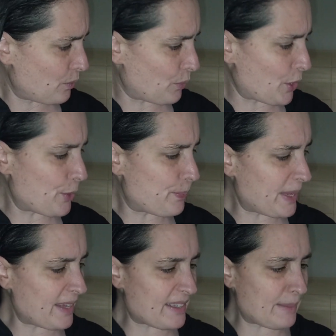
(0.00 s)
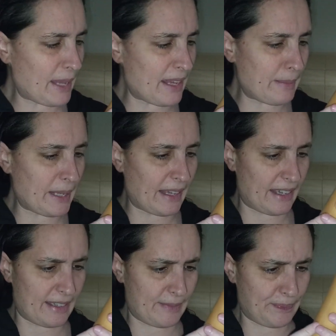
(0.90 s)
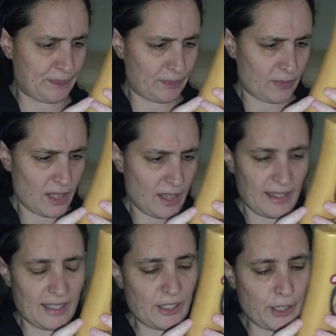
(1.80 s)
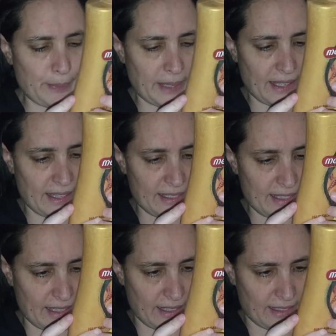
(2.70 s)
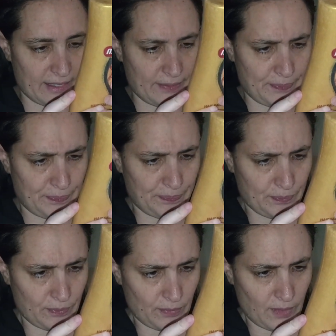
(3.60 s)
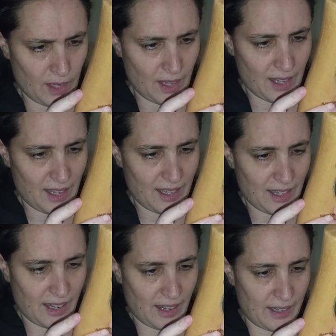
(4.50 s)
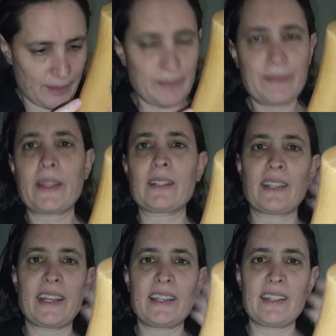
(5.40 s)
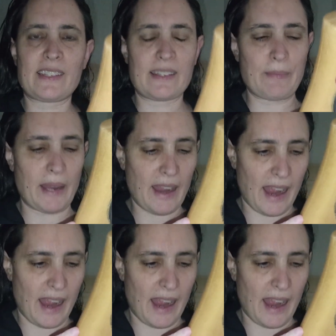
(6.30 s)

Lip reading: rupees, maybe. This could be Indian. The light is in my